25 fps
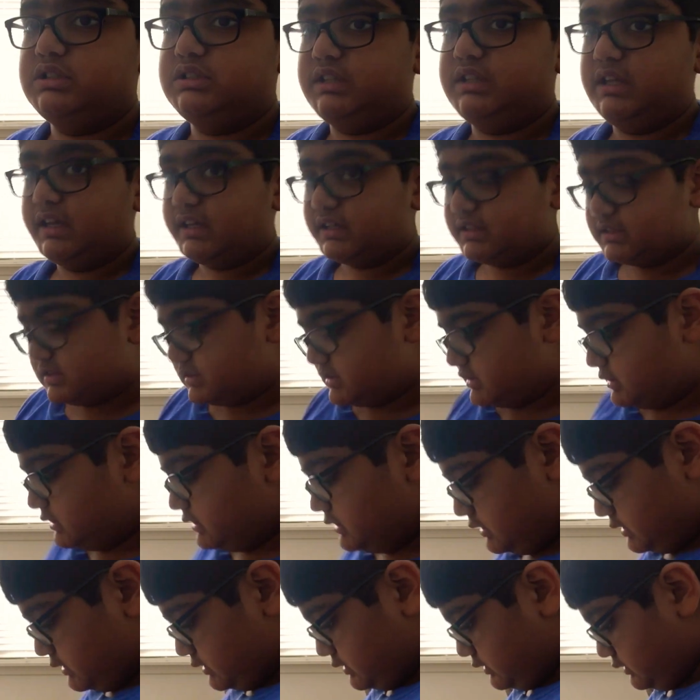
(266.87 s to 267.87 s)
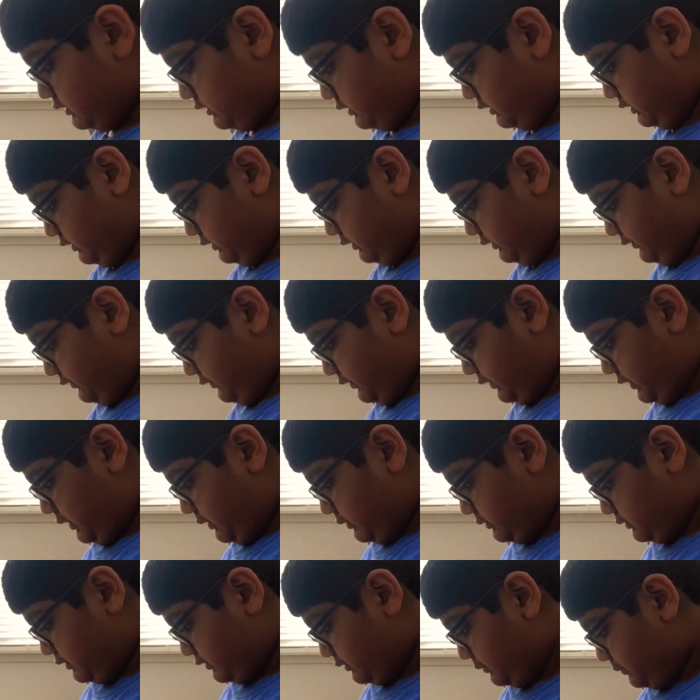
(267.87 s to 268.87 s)
sticks, or I
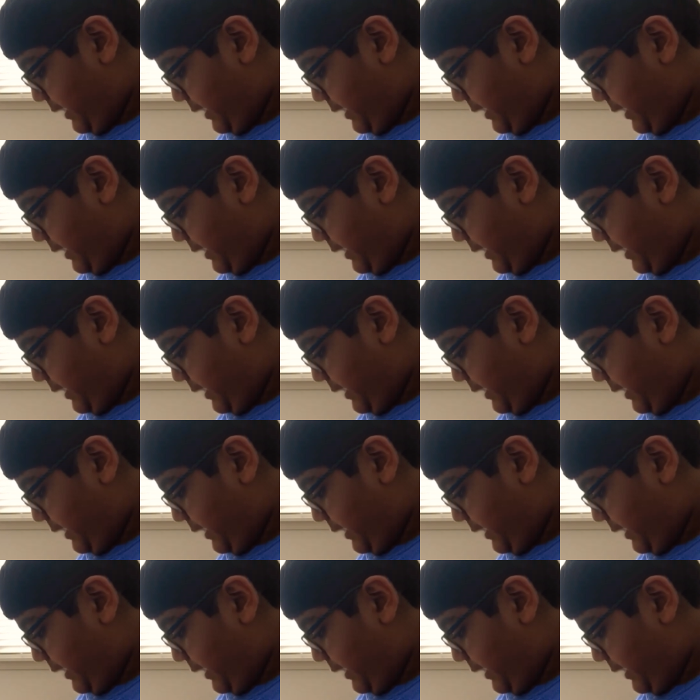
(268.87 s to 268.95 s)
forgot what they're,